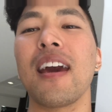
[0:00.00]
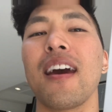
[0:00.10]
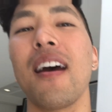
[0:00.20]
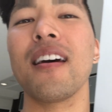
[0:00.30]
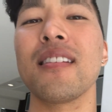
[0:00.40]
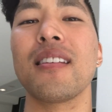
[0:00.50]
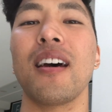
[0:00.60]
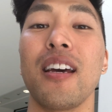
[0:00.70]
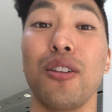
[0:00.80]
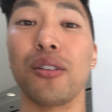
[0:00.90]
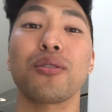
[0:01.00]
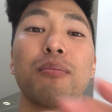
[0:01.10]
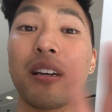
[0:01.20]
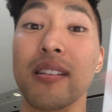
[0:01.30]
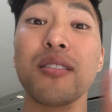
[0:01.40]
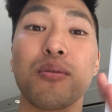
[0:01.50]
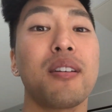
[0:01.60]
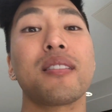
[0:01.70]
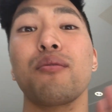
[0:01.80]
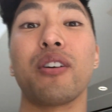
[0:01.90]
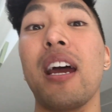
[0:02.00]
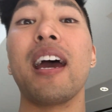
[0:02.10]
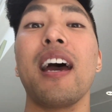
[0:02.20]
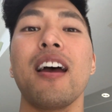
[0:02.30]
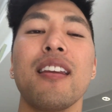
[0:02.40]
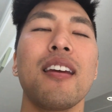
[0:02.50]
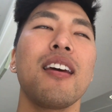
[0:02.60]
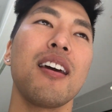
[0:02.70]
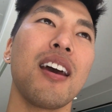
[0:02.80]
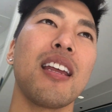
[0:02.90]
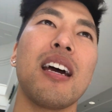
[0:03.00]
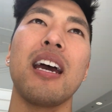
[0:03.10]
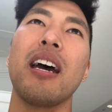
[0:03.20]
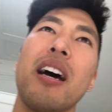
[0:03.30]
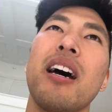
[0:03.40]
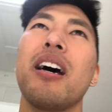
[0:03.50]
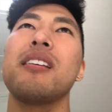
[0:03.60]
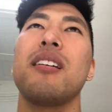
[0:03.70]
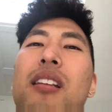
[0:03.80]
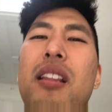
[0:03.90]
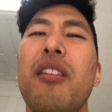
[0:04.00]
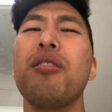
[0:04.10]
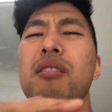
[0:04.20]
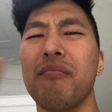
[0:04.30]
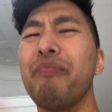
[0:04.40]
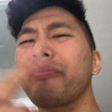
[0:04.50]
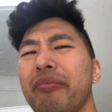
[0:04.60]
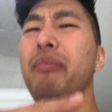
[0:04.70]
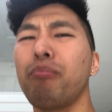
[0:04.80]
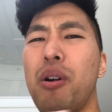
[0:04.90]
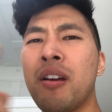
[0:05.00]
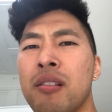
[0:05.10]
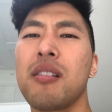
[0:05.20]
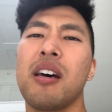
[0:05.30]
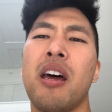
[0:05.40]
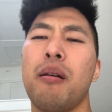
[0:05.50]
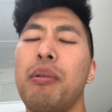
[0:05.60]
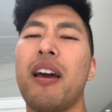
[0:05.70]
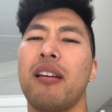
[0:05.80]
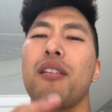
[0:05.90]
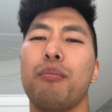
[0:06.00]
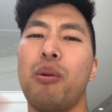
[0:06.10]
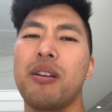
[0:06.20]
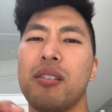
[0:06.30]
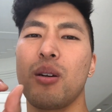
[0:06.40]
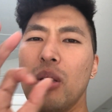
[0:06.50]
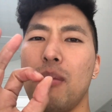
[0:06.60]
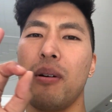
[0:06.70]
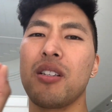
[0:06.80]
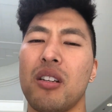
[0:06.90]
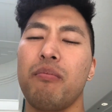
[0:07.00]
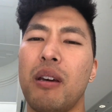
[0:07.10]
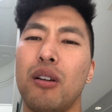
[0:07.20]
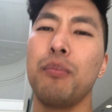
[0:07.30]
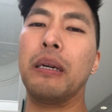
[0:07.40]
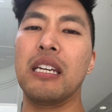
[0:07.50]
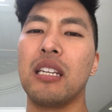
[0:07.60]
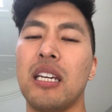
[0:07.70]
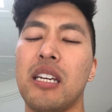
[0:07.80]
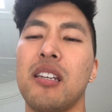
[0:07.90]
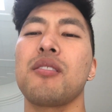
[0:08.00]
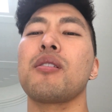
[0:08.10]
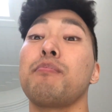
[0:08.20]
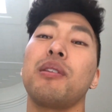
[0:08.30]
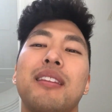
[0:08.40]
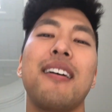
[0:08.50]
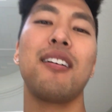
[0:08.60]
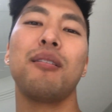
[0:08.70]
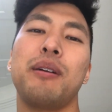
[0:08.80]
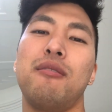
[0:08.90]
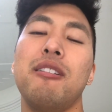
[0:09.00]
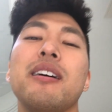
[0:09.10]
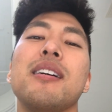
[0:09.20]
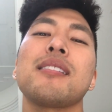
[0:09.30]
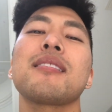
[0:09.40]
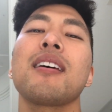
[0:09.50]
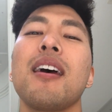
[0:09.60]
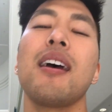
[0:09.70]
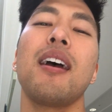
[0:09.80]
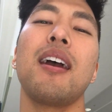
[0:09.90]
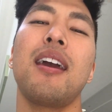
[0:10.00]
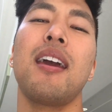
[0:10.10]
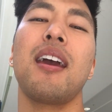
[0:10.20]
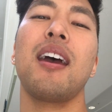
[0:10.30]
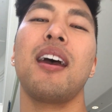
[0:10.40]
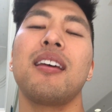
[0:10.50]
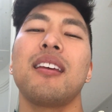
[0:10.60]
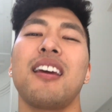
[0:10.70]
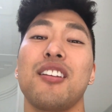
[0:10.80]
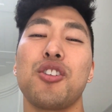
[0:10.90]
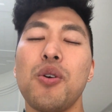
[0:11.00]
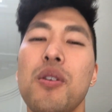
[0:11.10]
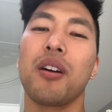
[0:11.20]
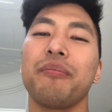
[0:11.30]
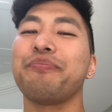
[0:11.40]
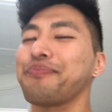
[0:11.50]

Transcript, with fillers: and I looked through my accessories of what I had. And I had a leather bracelet, a black leather bracelet with a bunch of metal beading. So I put that on my wrist, and I had a choker